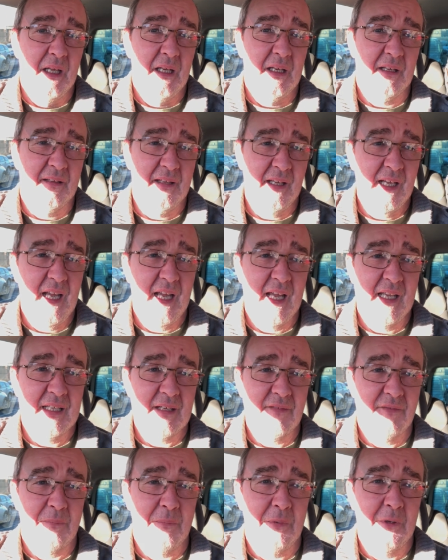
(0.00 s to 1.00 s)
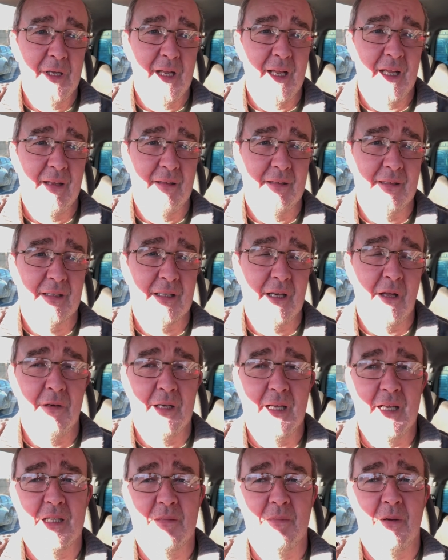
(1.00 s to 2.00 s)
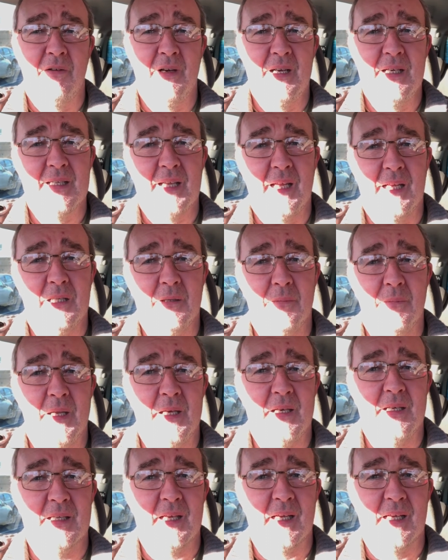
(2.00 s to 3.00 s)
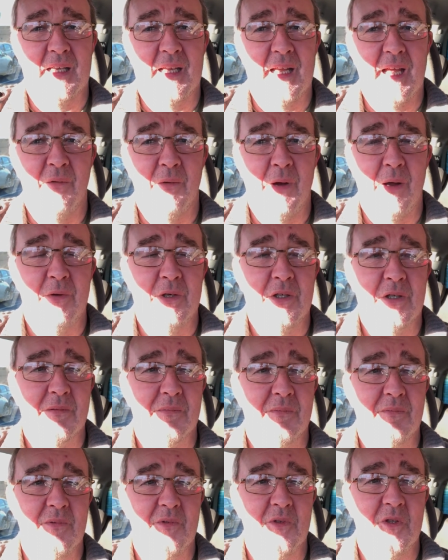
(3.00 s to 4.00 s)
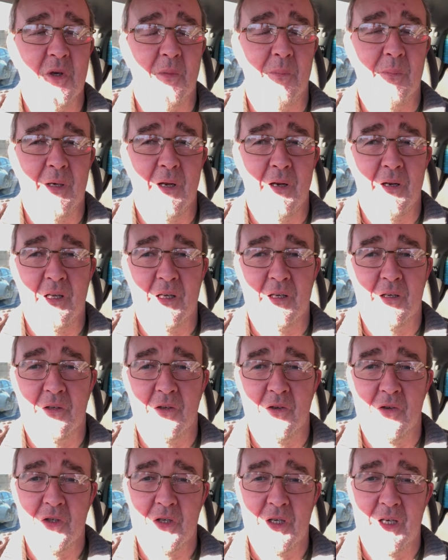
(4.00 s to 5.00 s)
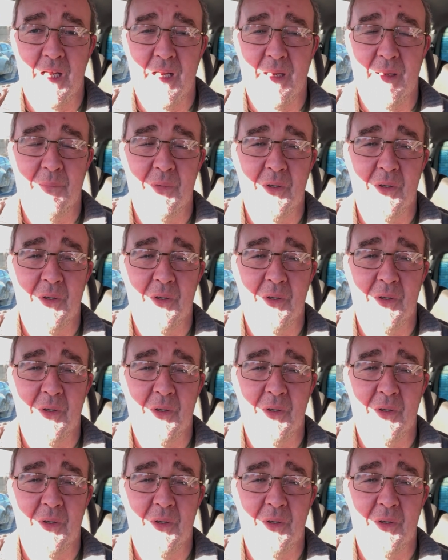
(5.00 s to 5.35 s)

The thing is, if I put it slowly into my recycle bins, I can get away with just jumping on it and crushing it.